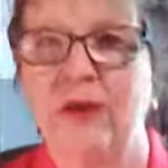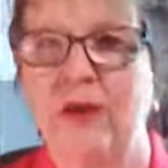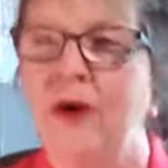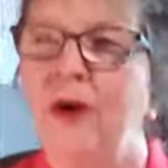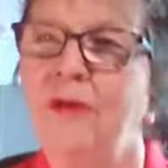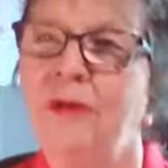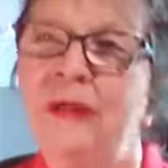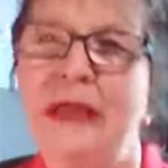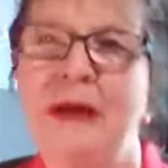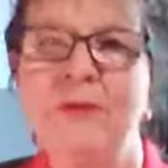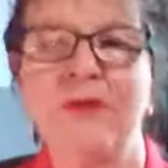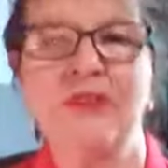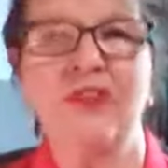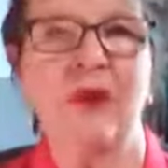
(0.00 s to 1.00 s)
oh, well, I
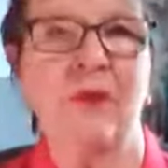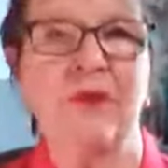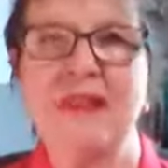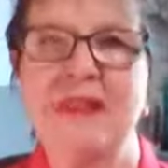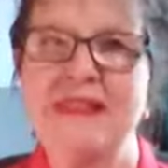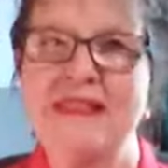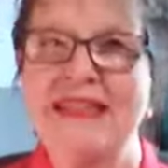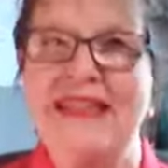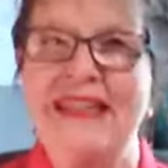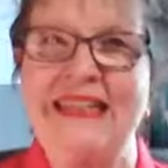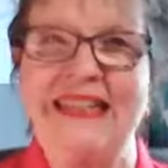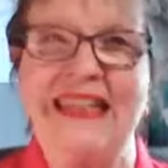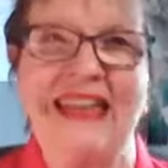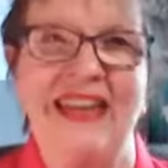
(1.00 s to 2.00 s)
wish I was 18
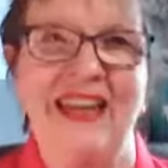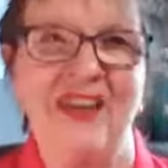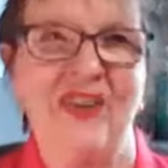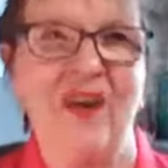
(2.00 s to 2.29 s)
again,